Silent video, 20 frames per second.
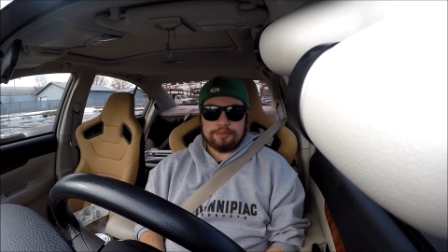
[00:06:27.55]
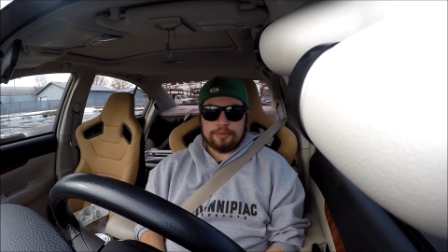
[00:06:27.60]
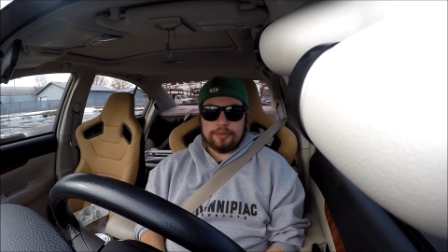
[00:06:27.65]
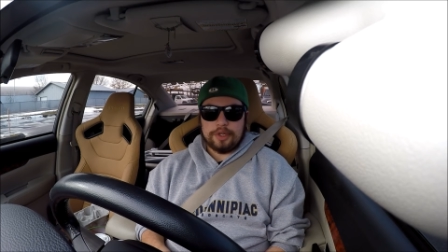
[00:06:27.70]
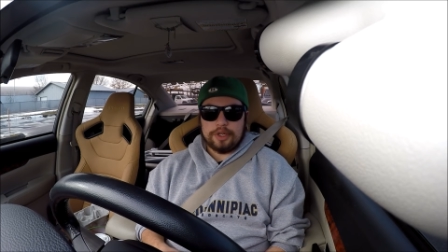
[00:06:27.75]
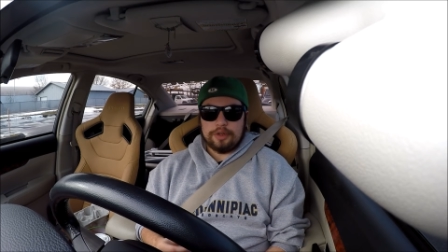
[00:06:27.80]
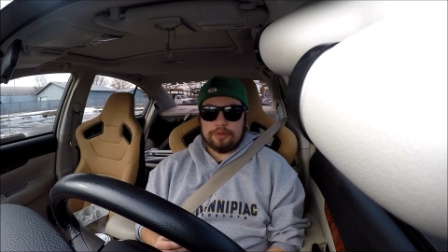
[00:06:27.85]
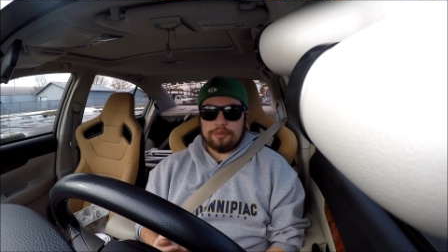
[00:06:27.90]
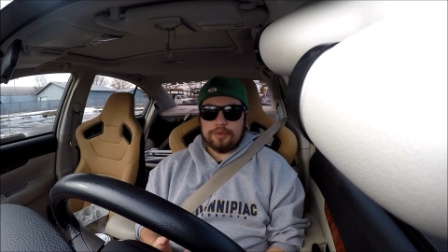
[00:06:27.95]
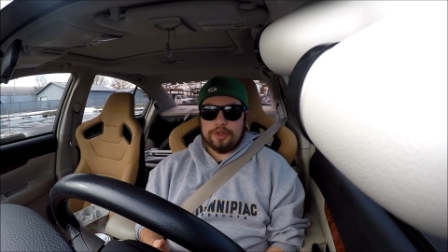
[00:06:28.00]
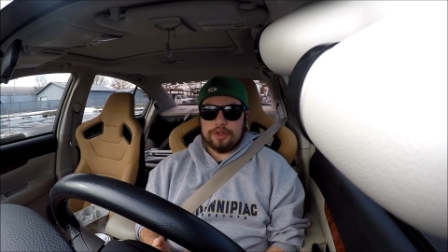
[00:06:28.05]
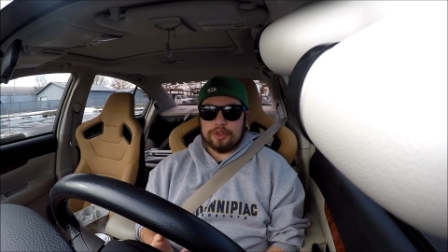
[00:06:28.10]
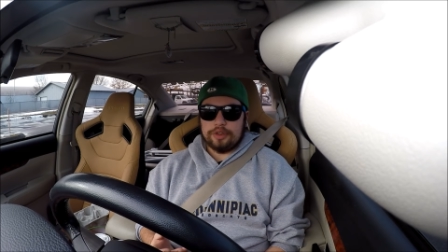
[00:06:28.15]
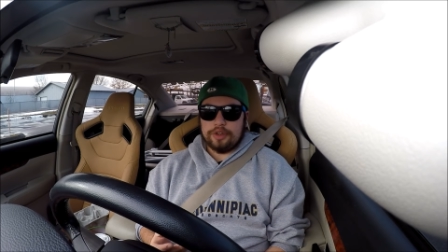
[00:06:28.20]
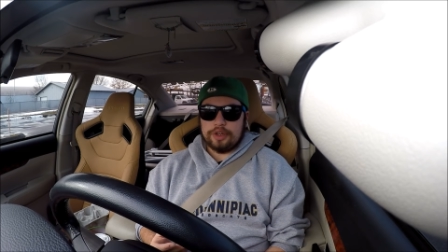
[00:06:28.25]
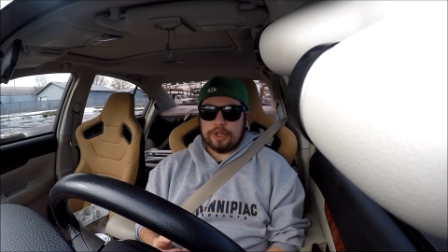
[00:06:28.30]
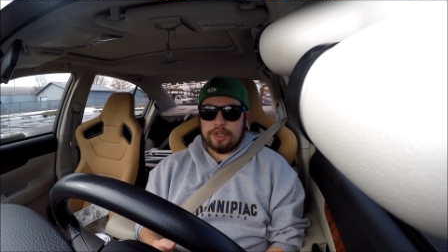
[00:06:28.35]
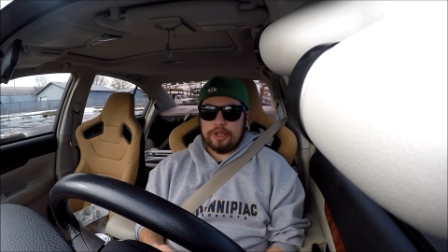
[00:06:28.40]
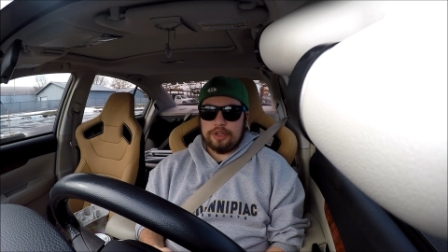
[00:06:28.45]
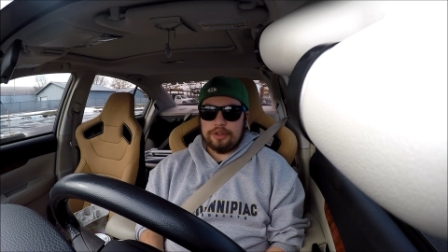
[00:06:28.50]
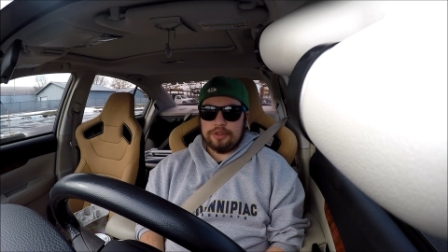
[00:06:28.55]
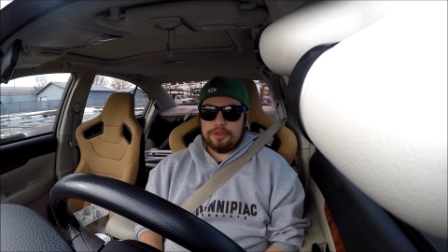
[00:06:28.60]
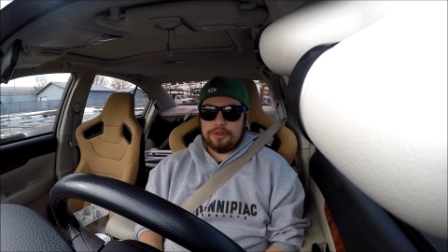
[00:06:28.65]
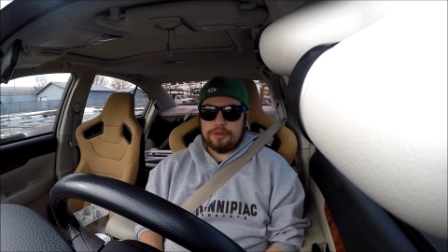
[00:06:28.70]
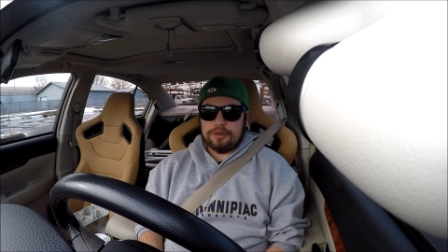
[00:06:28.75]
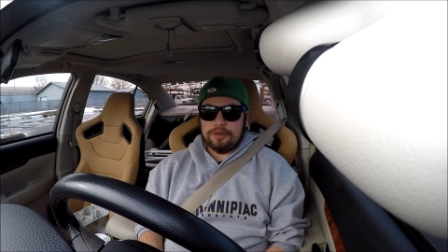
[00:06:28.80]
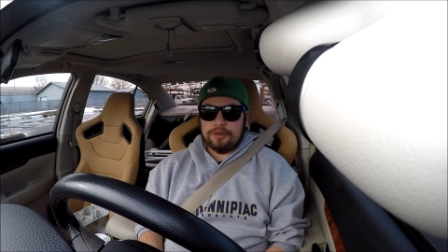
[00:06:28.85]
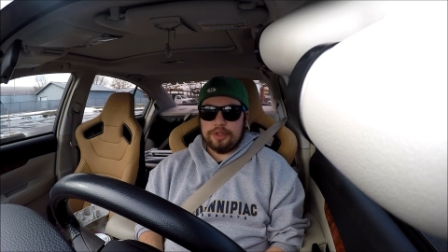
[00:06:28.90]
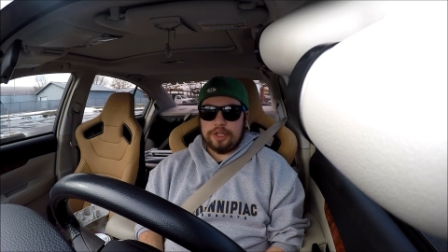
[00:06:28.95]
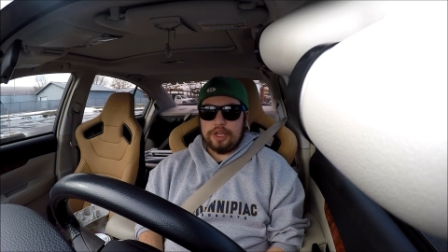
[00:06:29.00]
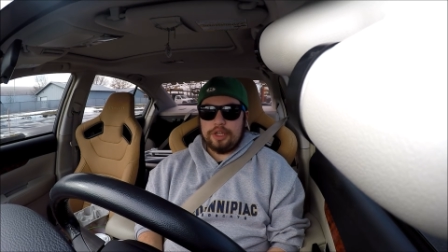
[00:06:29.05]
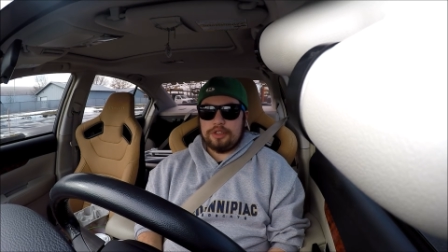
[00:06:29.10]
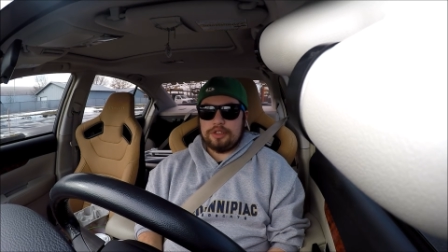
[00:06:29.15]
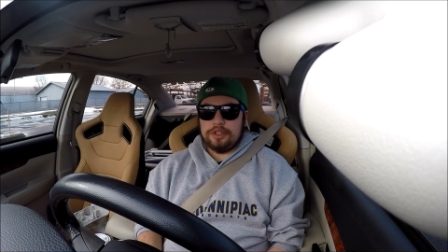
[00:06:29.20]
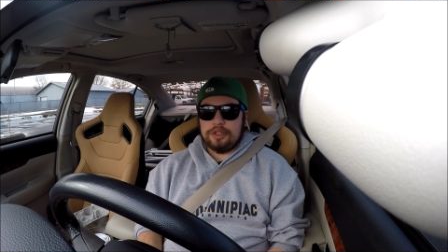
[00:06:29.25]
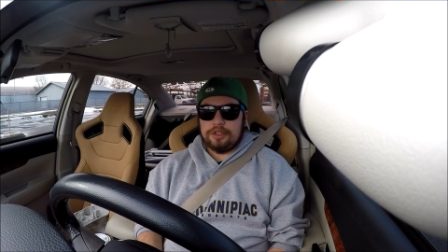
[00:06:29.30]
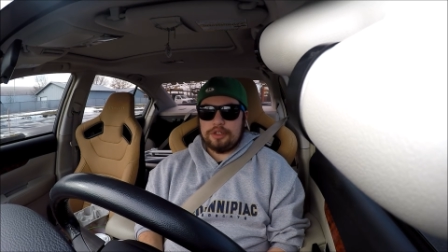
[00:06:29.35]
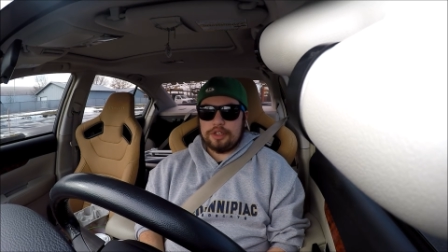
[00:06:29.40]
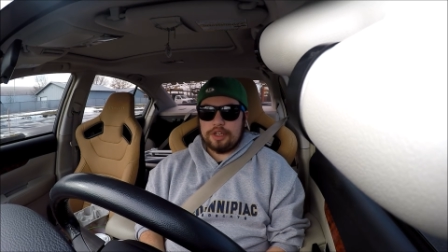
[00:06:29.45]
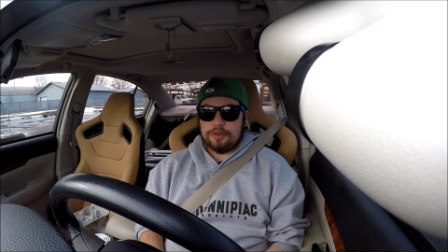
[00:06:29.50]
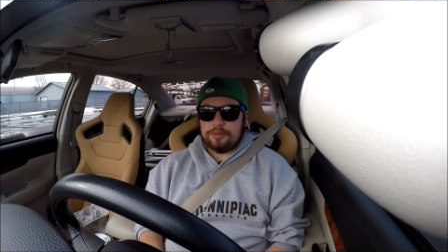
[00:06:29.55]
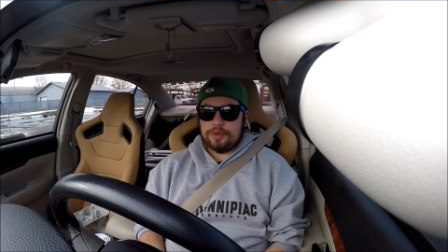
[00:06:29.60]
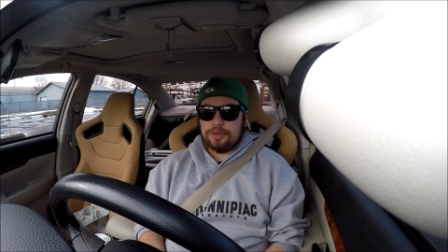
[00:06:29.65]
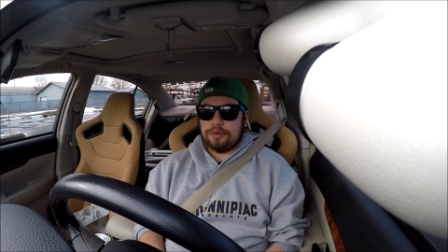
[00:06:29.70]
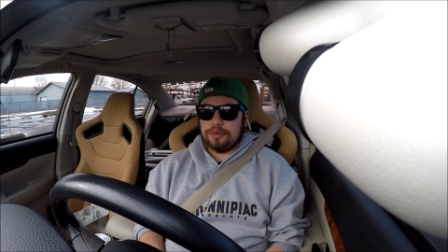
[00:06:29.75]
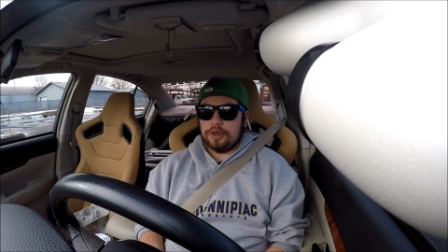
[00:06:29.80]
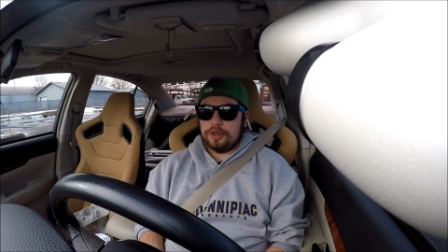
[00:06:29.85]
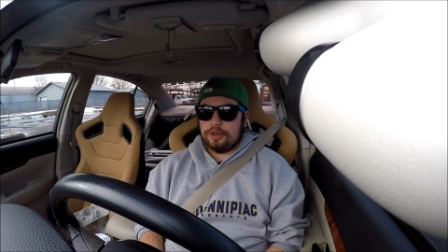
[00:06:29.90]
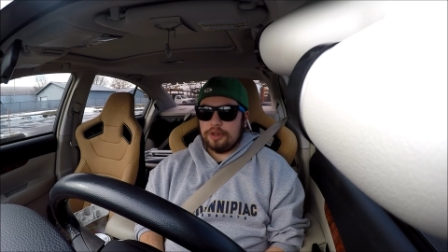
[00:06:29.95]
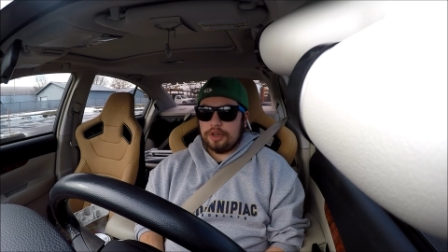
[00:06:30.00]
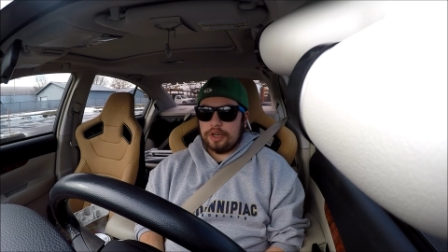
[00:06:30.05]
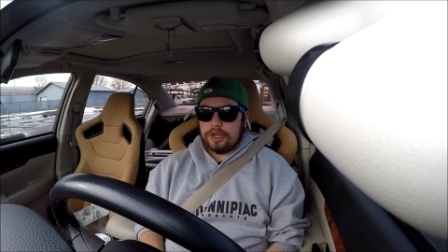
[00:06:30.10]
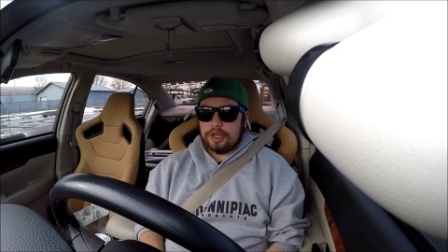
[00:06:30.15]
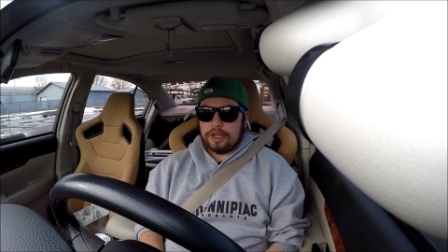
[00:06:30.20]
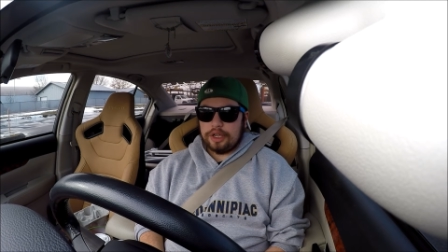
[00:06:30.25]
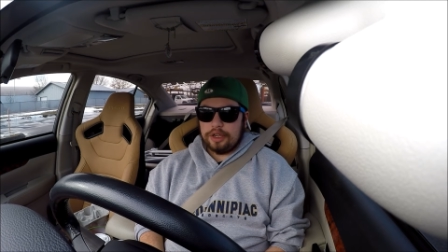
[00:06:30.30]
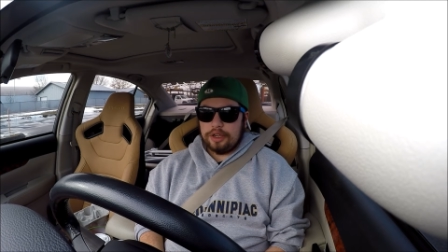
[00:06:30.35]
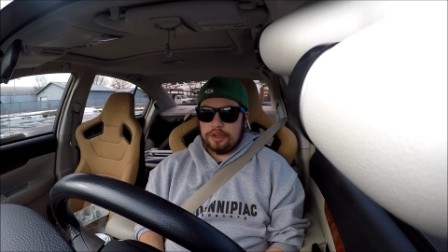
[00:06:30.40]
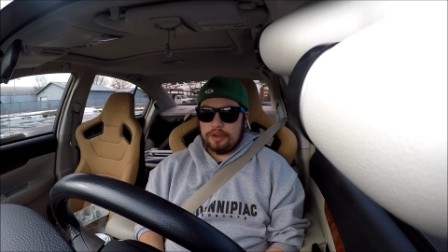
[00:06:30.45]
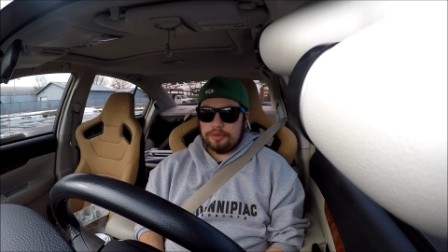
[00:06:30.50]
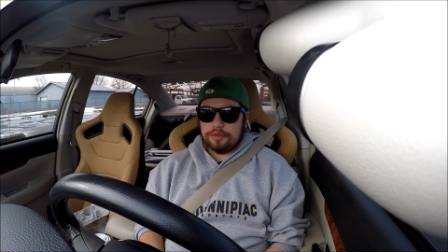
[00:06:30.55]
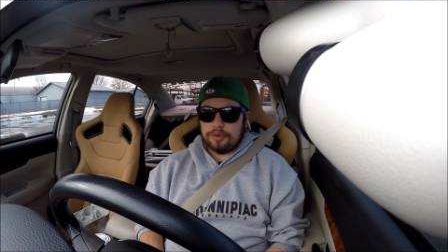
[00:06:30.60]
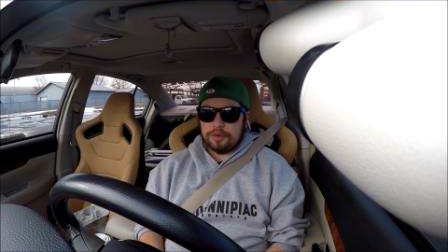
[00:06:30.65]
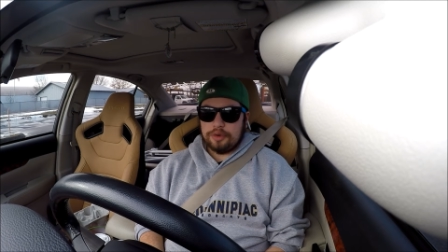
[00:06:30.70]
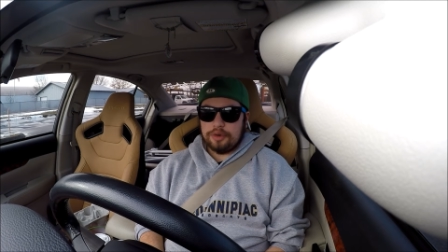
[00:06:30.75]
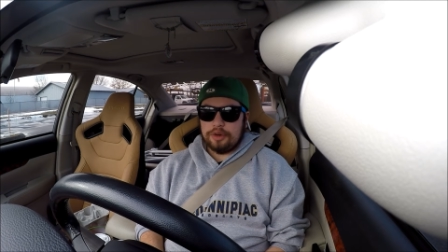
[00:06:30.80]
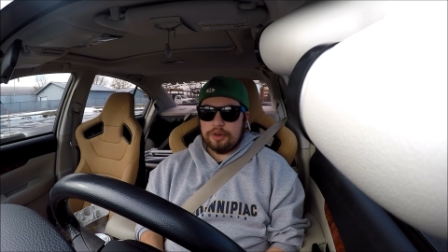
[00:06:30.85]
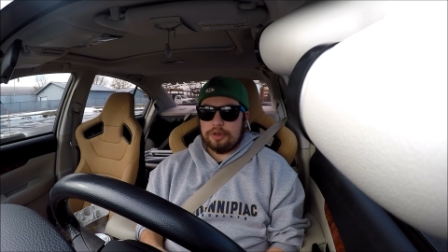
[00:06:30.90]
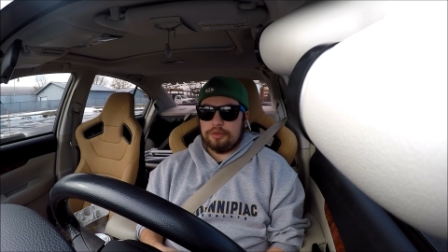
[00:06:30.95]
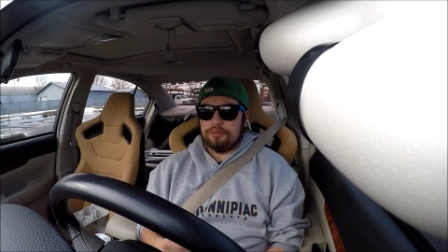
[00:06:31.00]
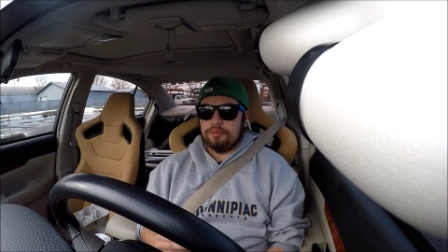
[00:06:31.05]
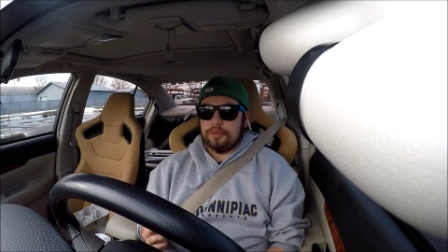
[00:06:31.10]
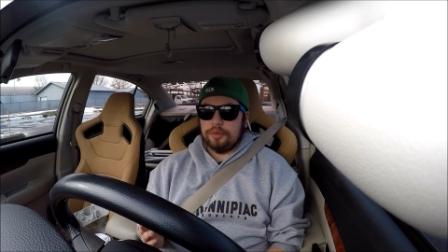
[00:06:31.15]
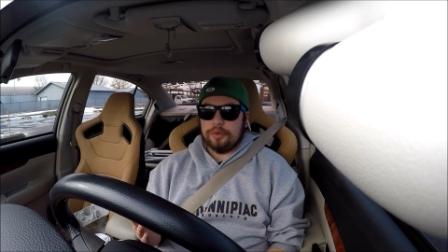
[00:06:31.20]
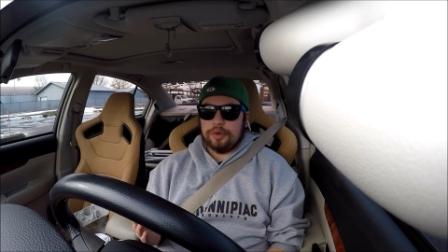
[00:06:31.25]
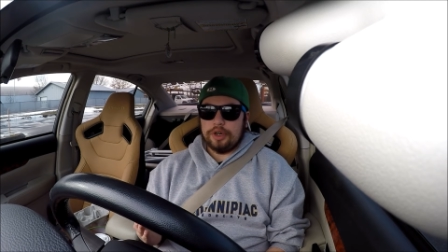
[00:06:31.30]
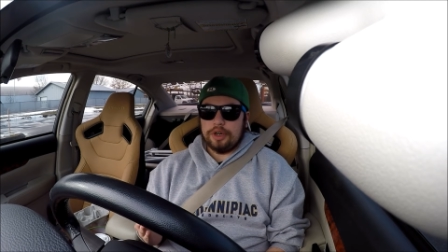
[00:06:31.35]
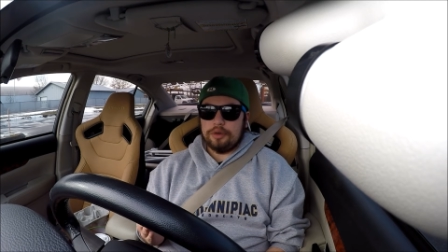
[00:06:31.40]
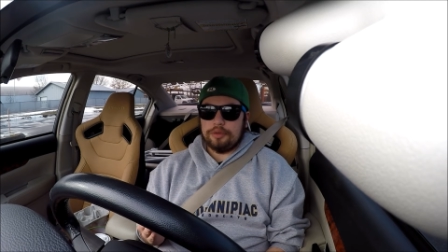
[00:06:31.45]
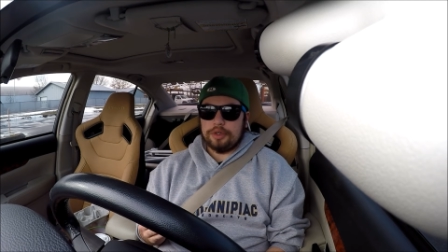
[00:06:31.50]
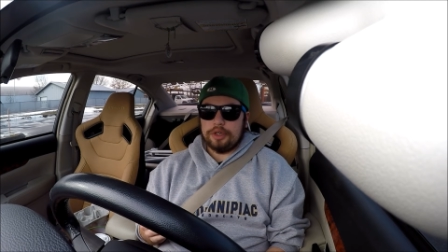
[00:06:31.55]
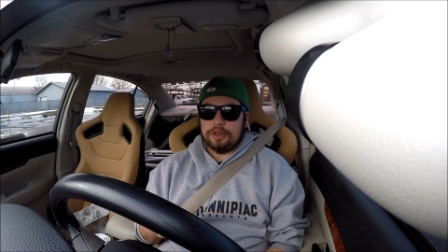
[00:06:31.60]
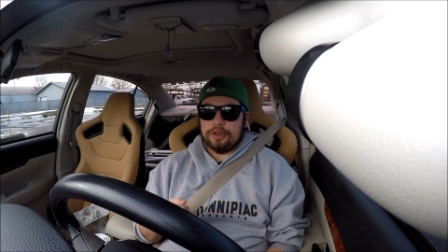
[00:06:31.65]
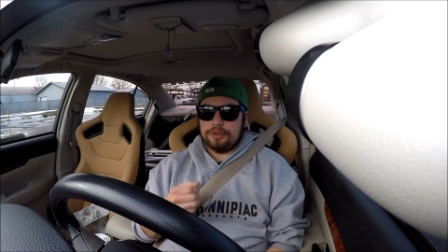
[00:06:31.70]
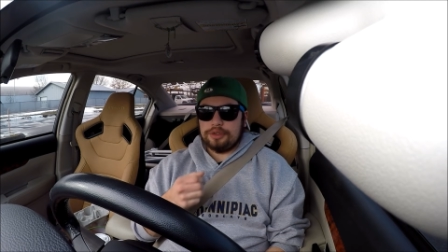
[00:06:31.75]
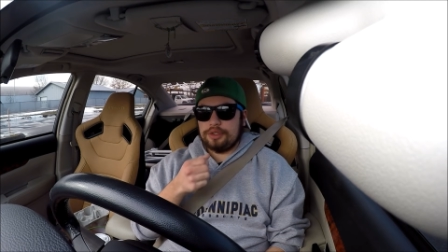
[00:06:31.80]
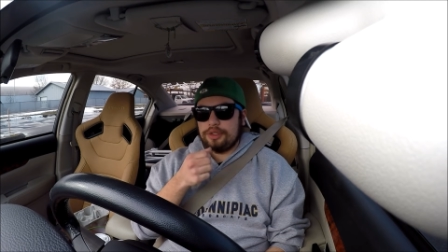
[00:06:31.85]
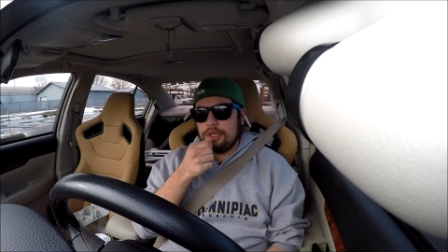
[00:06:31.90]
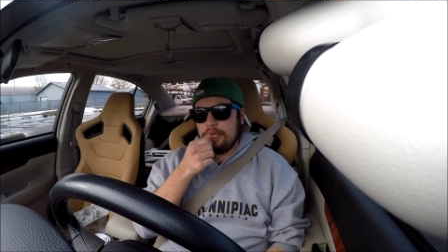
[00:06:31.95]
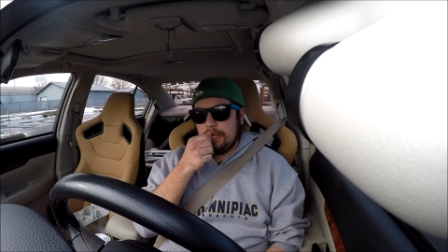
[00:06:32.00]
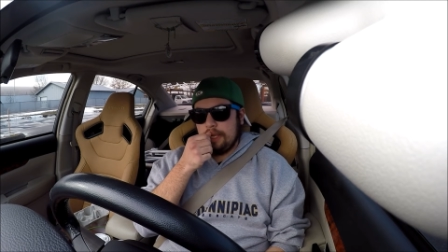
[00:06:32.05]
you know, you can look into the AT Type 200 I have or whatever else.